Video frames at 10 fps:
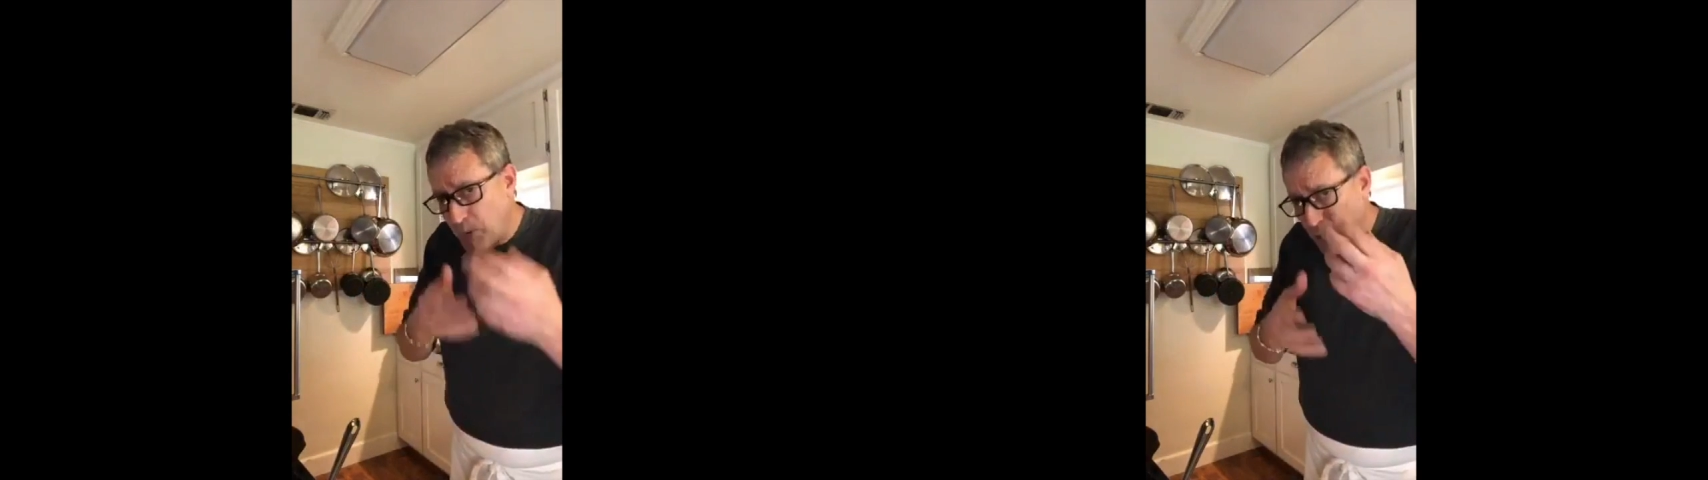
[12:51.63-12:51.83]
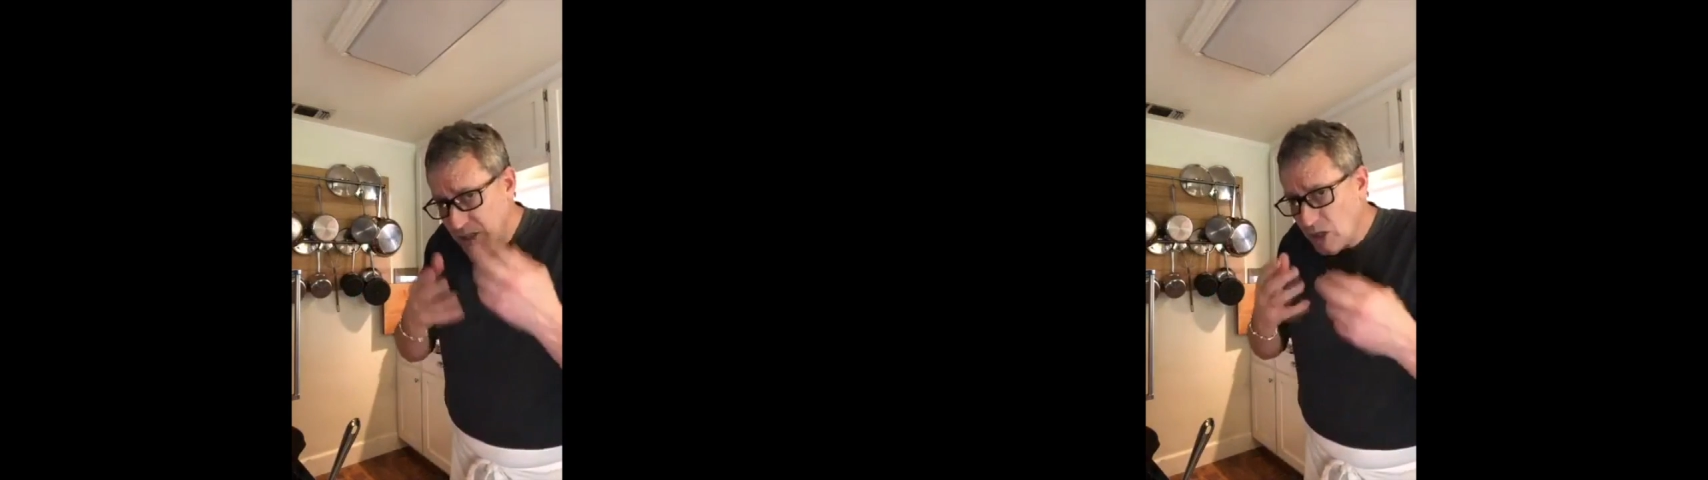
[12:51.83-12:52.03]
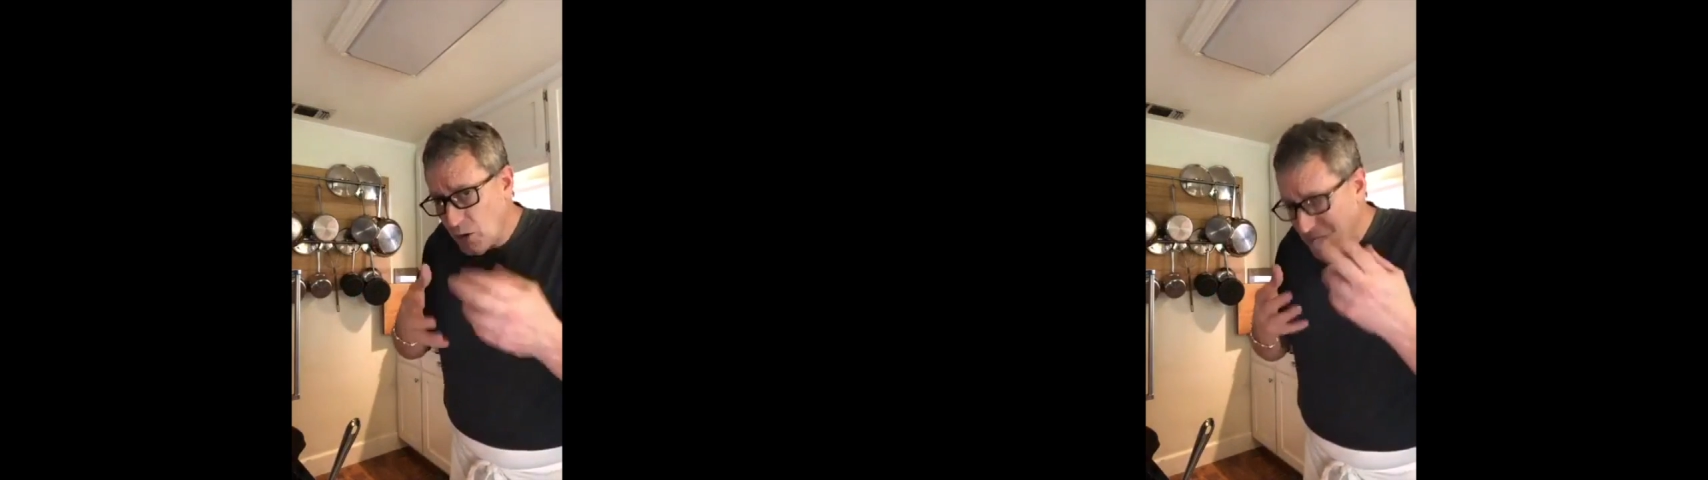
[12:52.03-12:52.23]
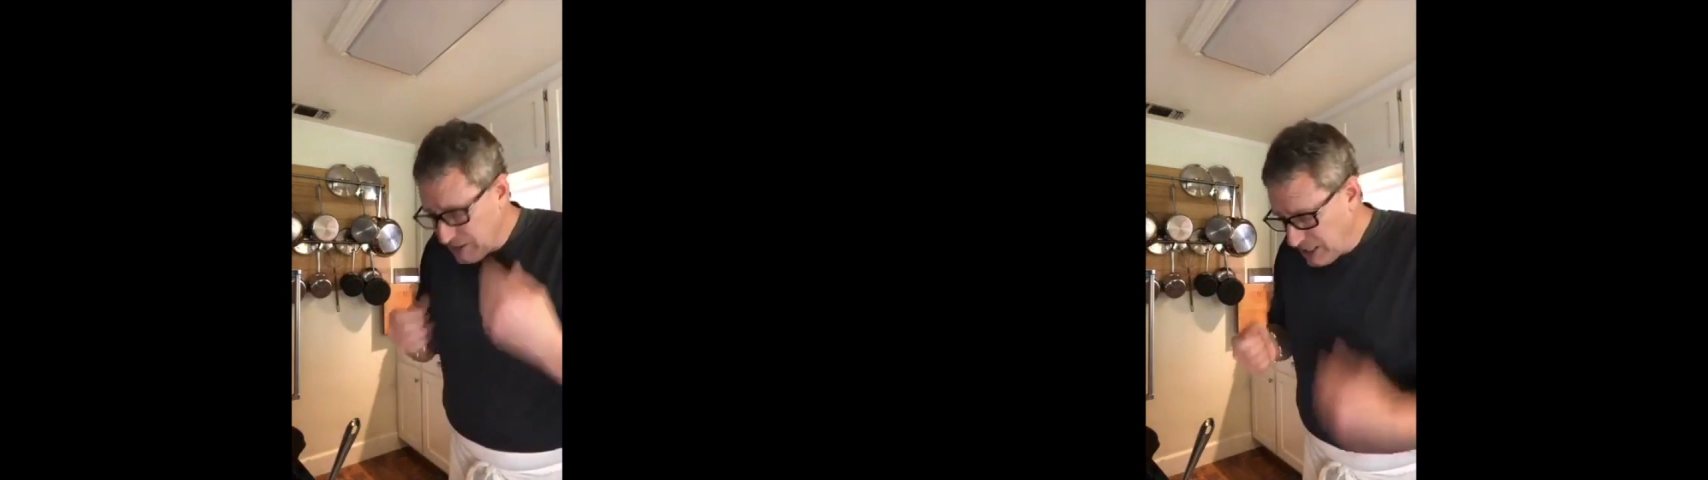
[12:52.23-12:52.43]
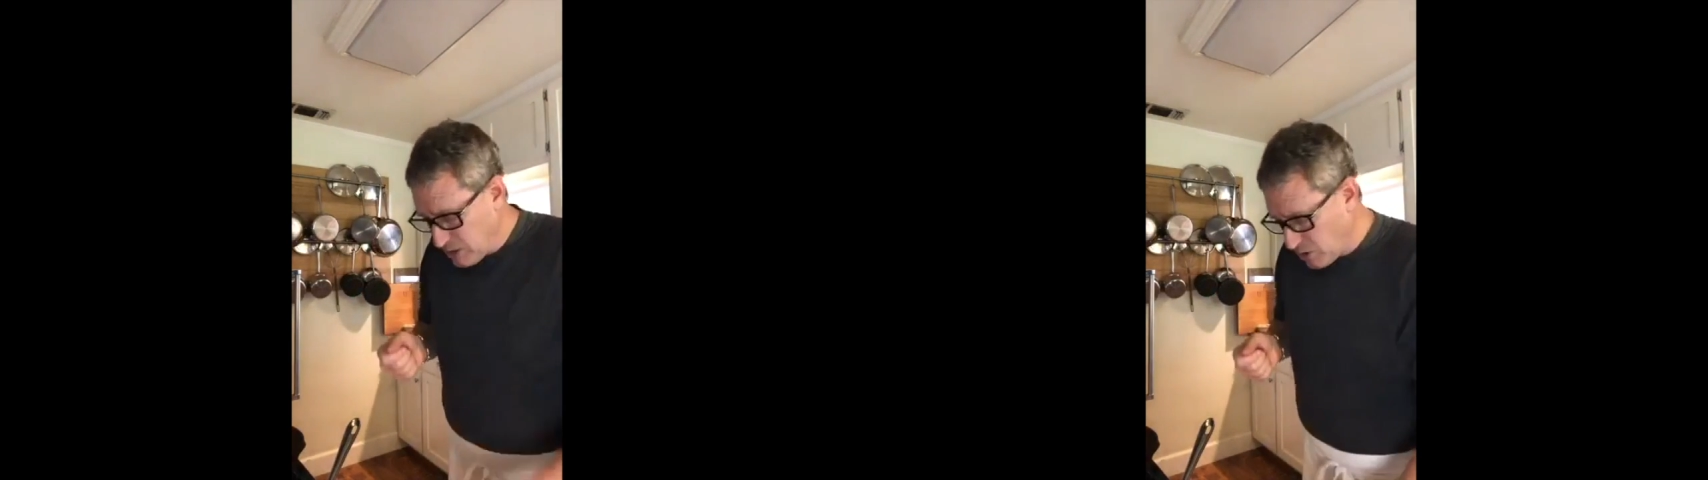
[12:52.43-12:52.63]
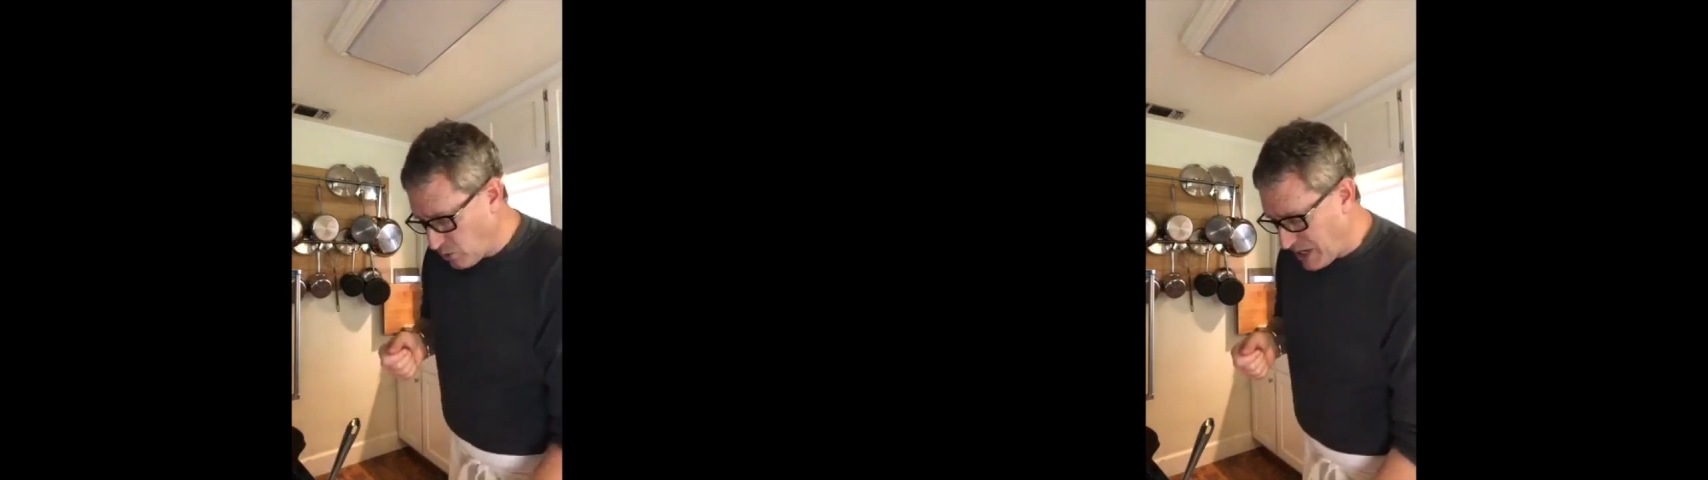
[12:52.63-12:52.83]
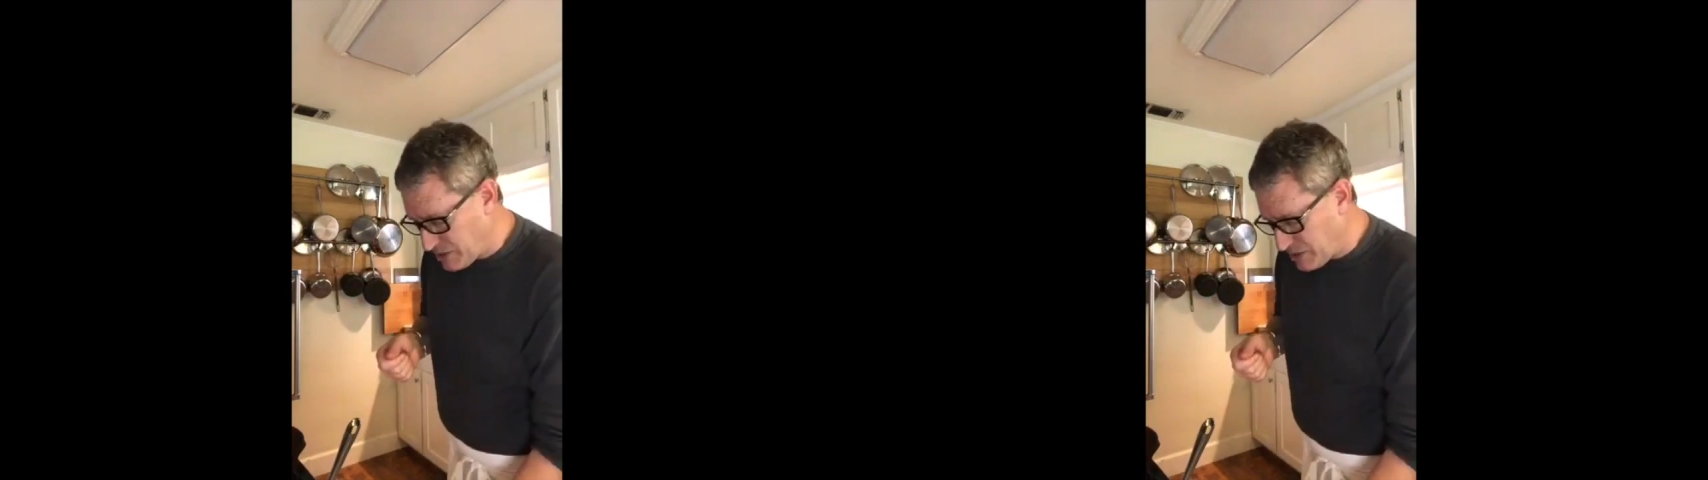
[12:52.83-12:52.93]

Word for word: boil all my liquid away.